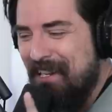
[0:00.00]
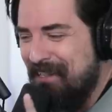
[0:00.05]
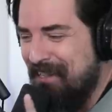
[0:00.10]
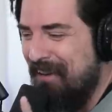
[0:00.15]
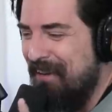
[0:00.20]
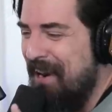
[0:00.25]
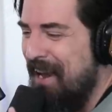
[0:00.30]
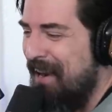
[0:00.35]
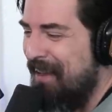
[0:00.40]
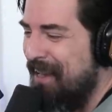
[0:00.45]

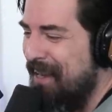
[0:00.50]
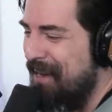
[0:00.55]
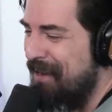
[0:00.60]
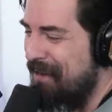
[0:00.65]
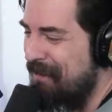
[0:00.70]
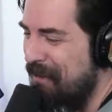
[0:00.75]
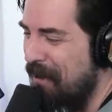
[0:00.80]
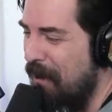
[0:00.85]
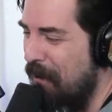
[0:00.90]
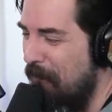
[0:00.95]
So now that
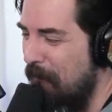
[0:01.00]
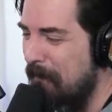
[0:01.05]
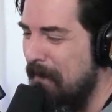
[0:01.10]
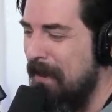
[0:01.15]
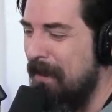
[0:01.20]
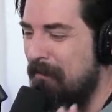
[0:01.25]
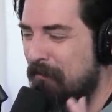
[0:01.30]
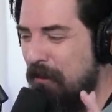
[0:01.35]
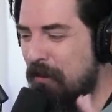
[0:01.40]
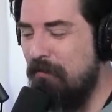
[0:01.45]
you know,
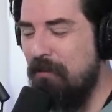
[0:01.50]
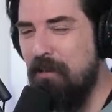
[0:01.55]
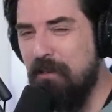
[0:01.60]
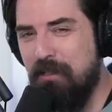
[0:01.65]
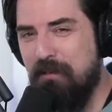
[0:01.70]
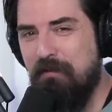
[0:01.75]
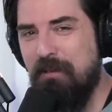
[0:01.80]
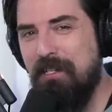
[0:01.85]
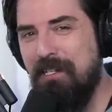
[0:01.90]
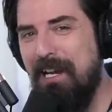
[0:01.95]

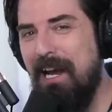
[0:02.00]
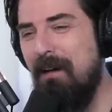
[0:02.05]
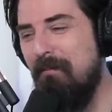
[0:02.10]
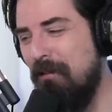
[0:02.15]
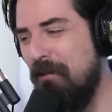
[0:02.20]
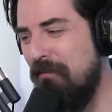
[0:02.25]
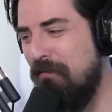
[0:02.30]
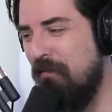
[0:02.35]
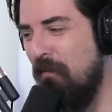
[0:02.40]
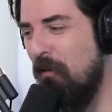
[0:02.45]
reviews for
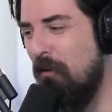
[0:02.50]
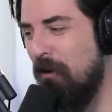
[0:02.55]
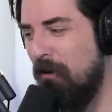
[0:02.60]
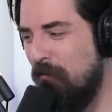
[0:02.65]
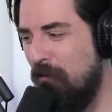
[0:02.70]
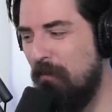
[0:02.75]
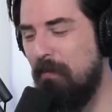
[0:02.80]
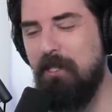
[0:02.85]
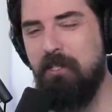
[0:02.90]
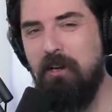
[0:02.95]
Diablo four
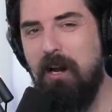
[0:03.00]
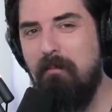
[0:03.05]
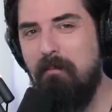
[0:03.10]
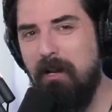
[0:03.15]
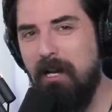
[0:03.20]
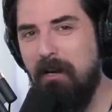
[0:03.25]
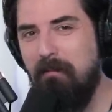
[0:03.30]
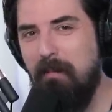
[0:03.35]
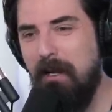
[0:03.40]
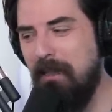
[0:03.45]
will be
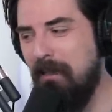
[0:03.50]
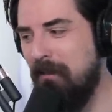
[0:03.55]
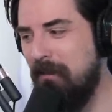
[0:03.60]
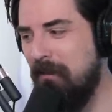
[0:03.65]
dropping on May the